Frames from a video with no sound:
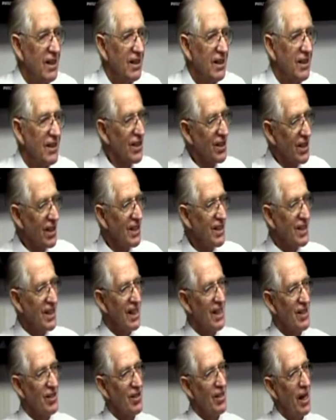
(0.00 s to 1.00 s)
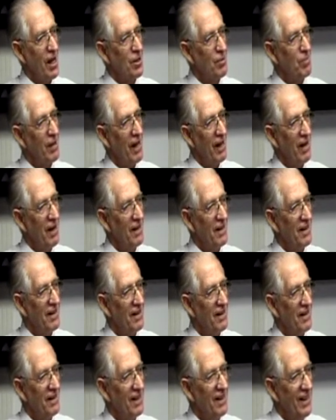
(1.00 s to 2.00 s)
Because sincere sounds better.
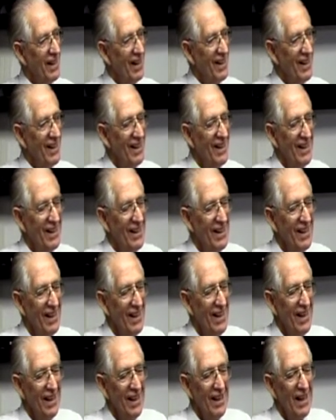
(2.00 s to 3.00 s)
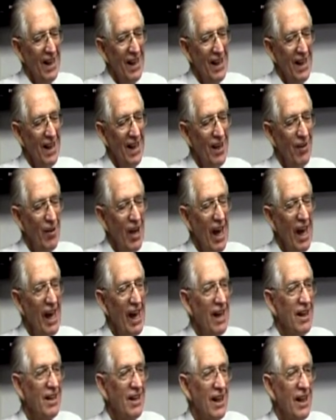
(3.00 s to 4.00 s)
Right?
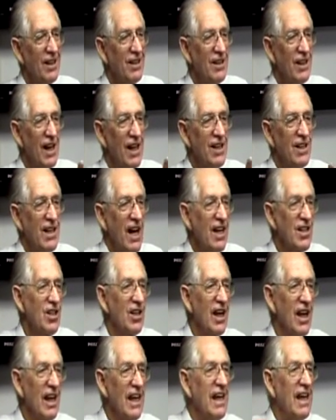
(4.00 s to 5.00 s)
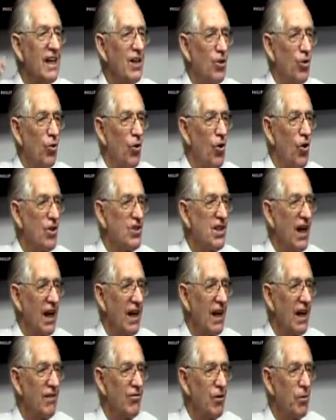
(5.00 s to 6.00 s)
And that doesn't lean towards
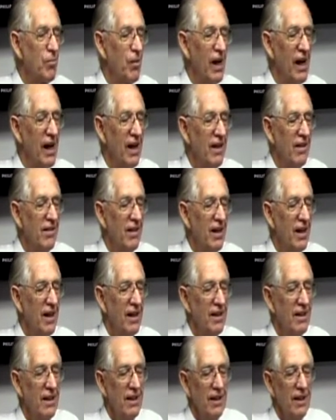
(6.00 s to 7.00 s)
unleavened bread, right?